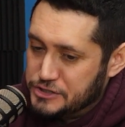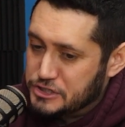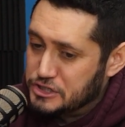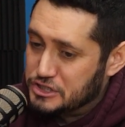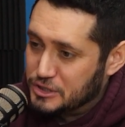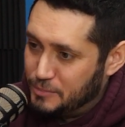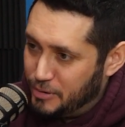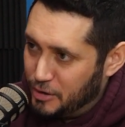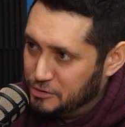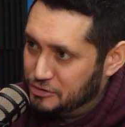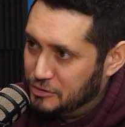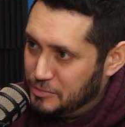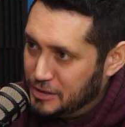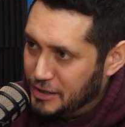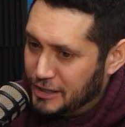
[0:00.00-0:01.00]
this is
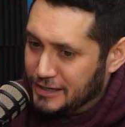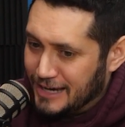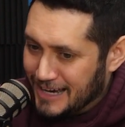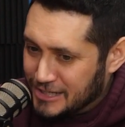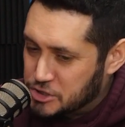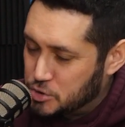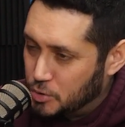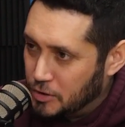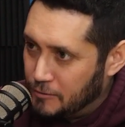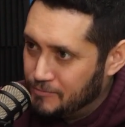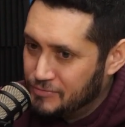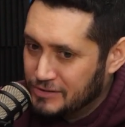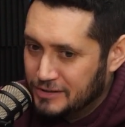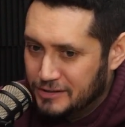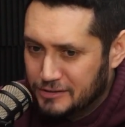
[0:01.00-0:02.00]
supposed to be like actual
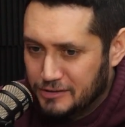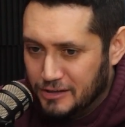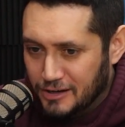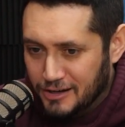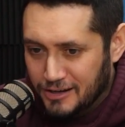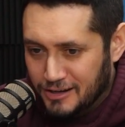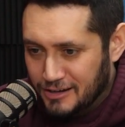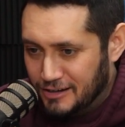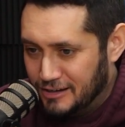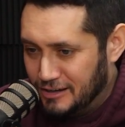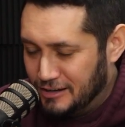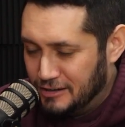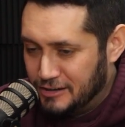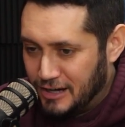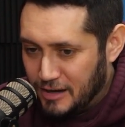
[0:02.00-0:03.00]

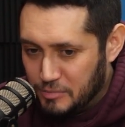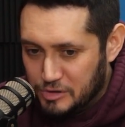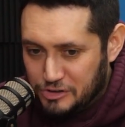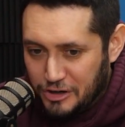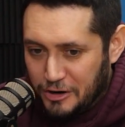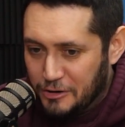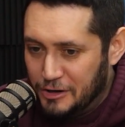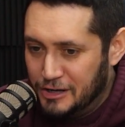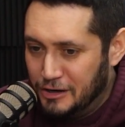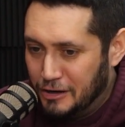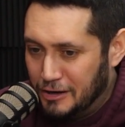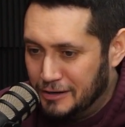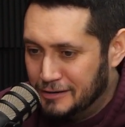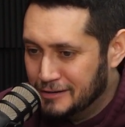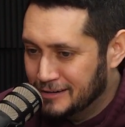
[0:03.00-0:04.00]
commentary
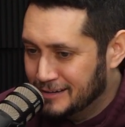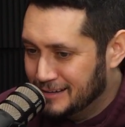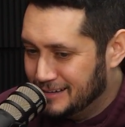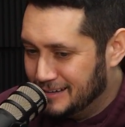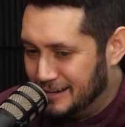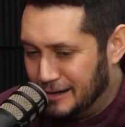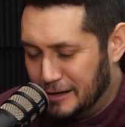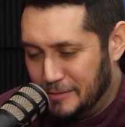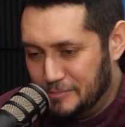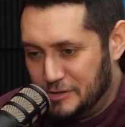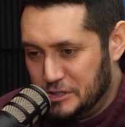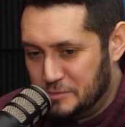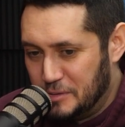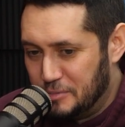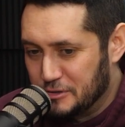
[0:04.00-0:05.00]
on
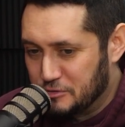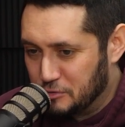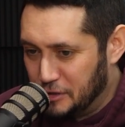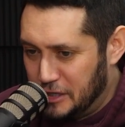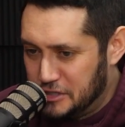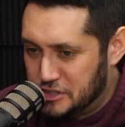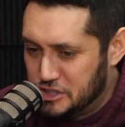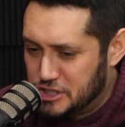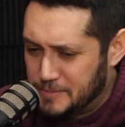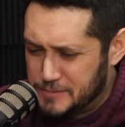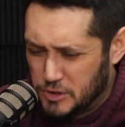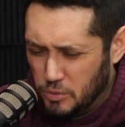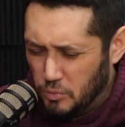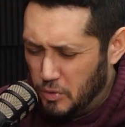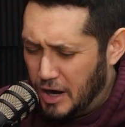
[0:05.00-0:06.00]
these people's
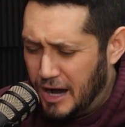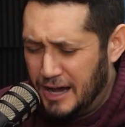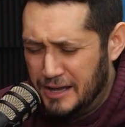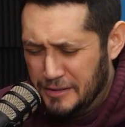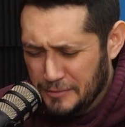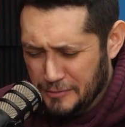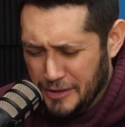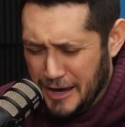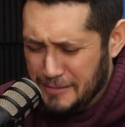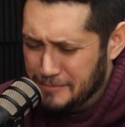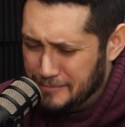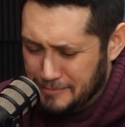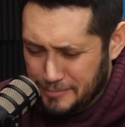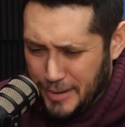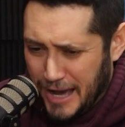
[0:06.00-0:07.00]
relationships or why that
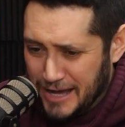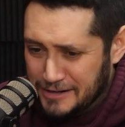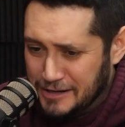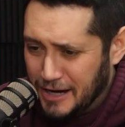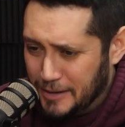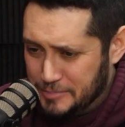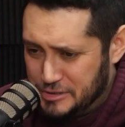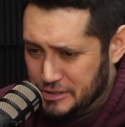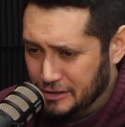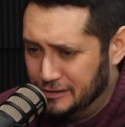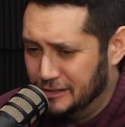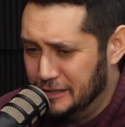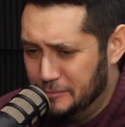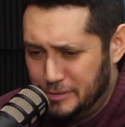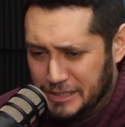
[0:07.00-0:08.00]
bad cop
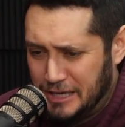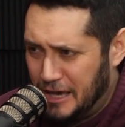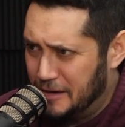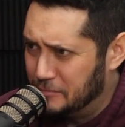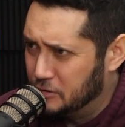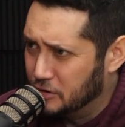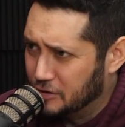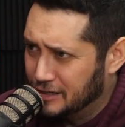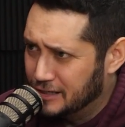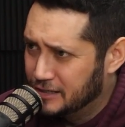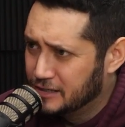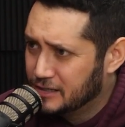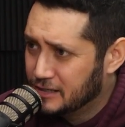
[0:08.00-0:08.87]
suddenly became good.